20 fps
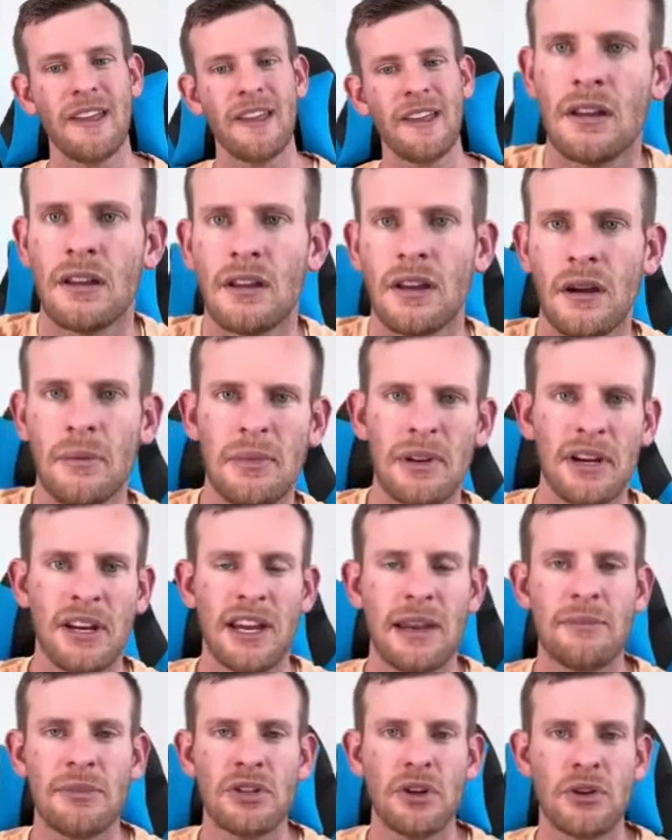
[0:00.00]
I'm going to
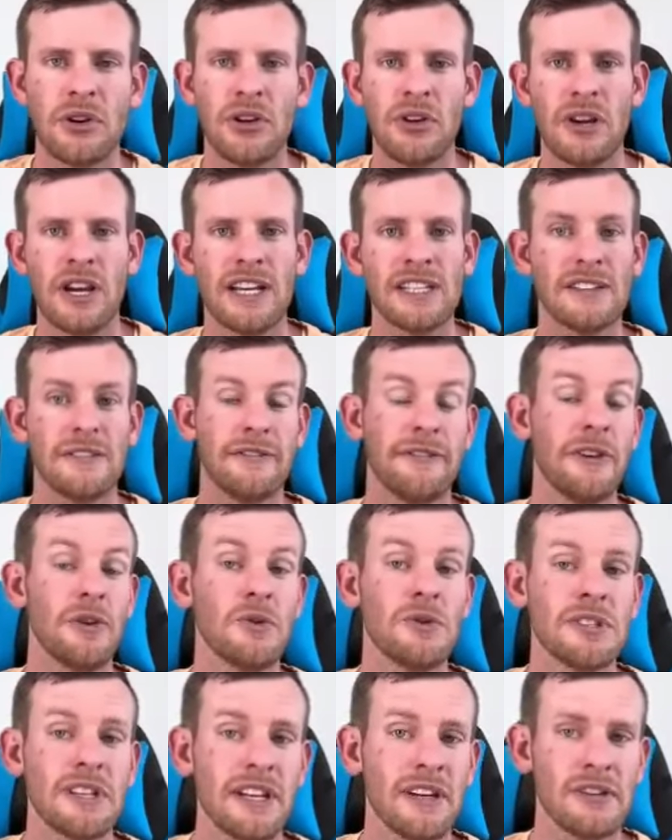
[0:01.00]
keep showing you guys a few
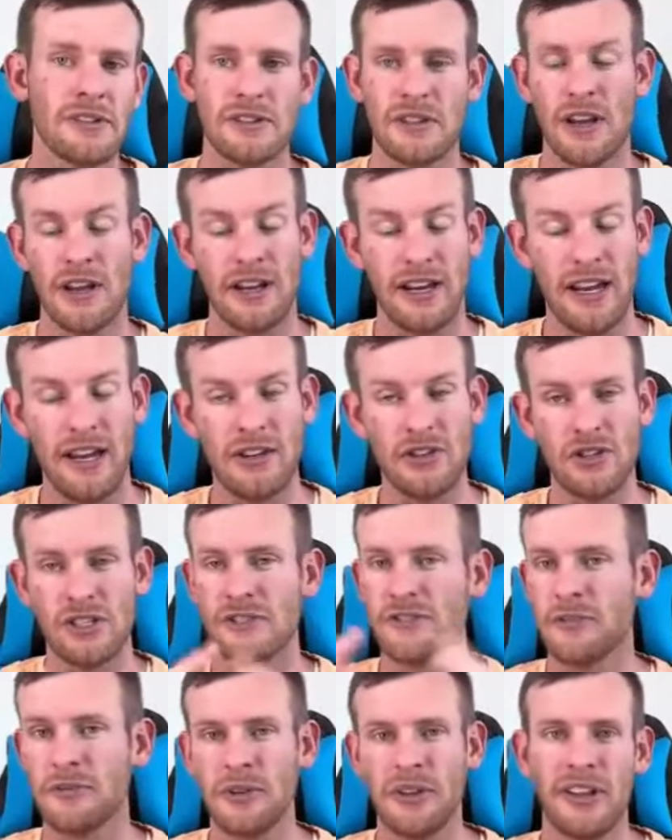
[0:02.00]
sales again just
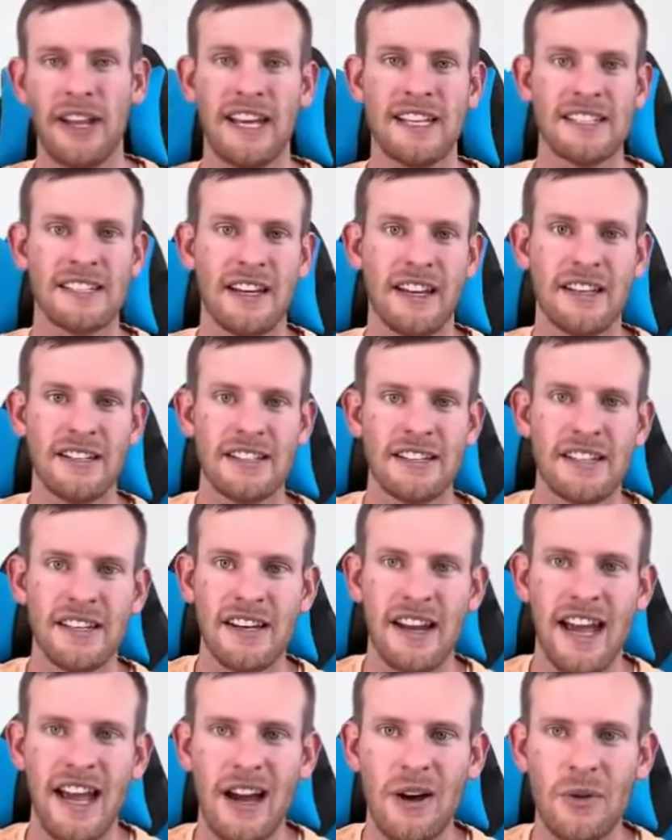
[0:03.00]
from the last 19
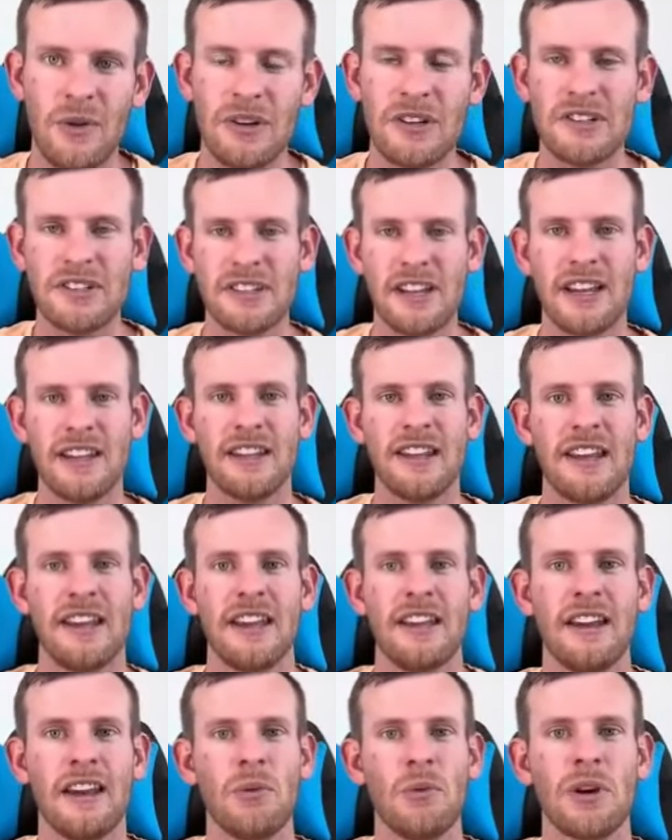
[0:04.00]
hours, and
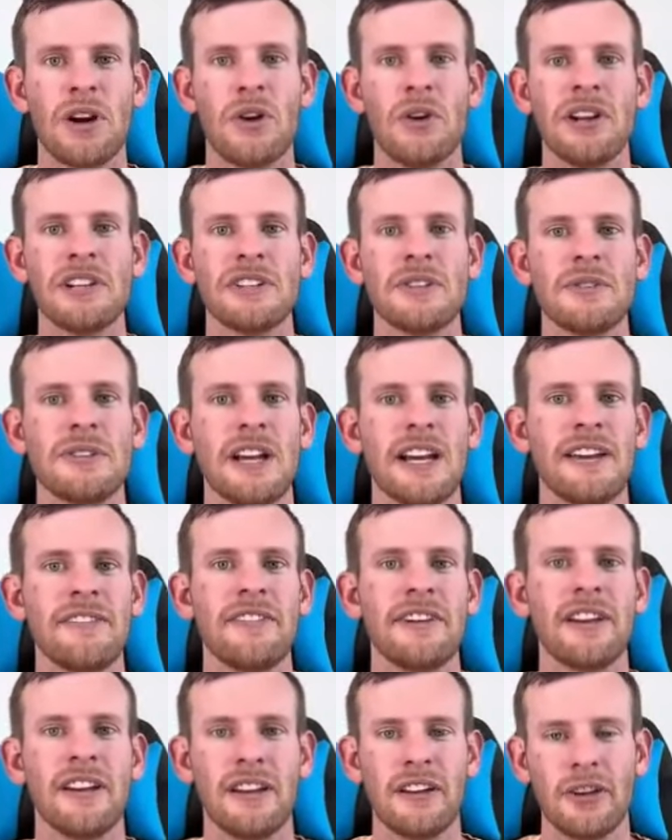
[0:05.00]
then we're going to dive
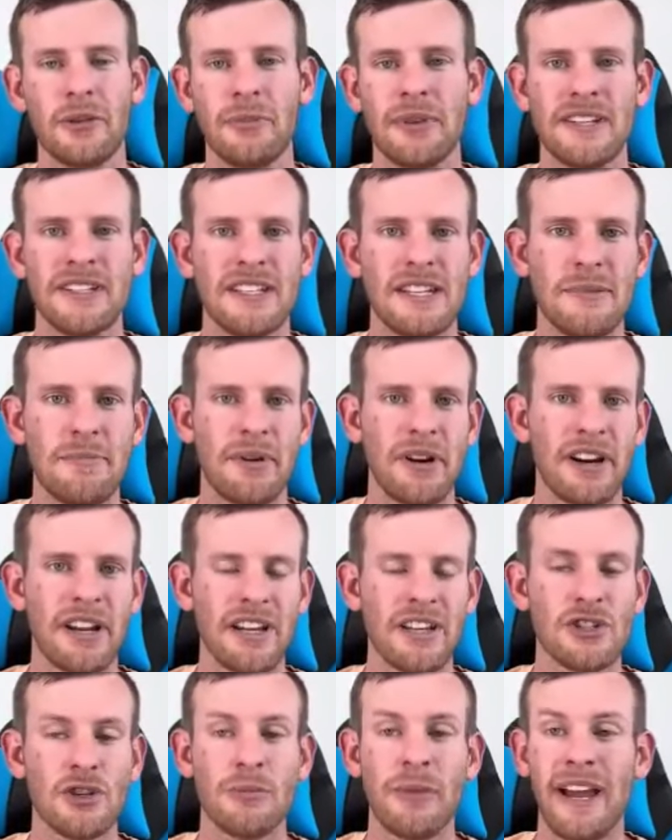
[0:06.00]
in a little bit deeper
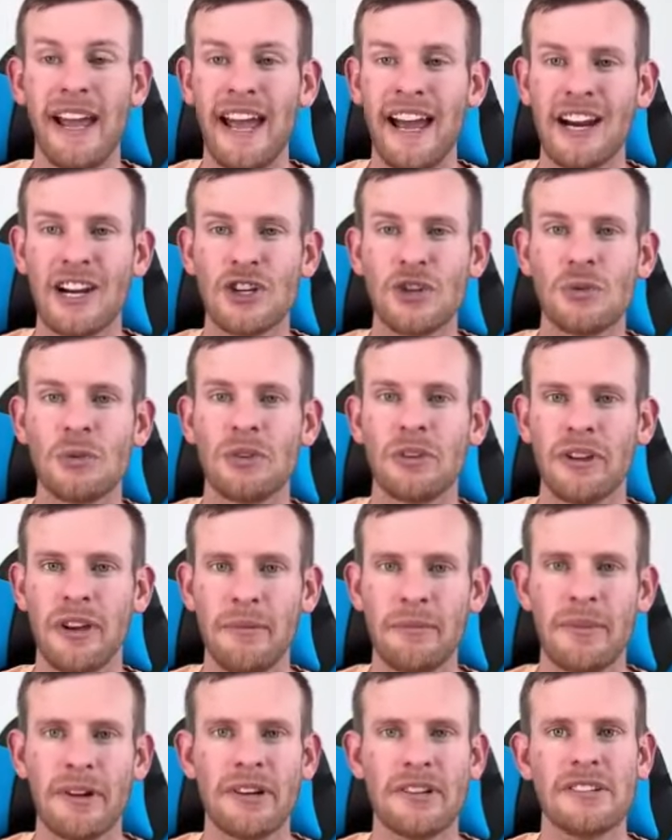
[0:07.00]
into my actual
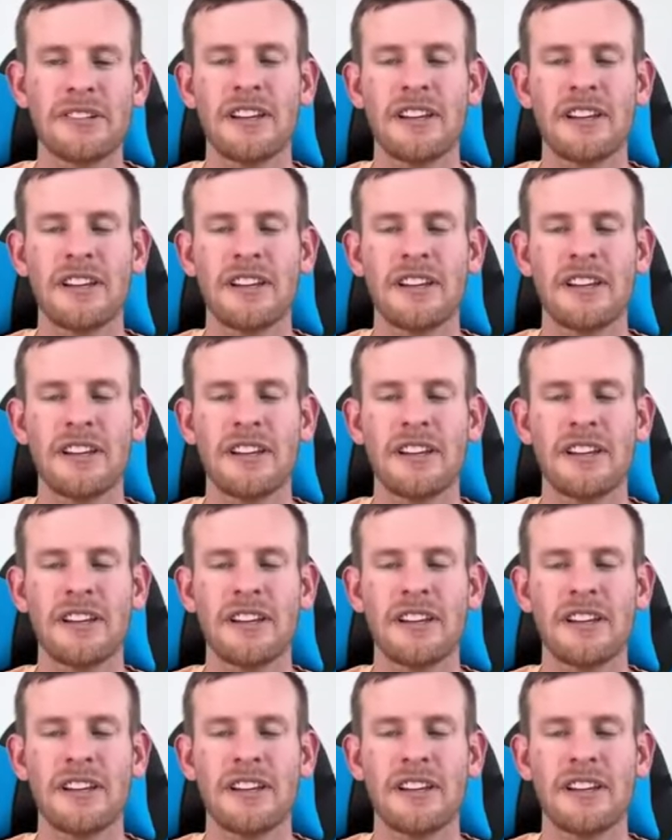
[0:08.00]
numbers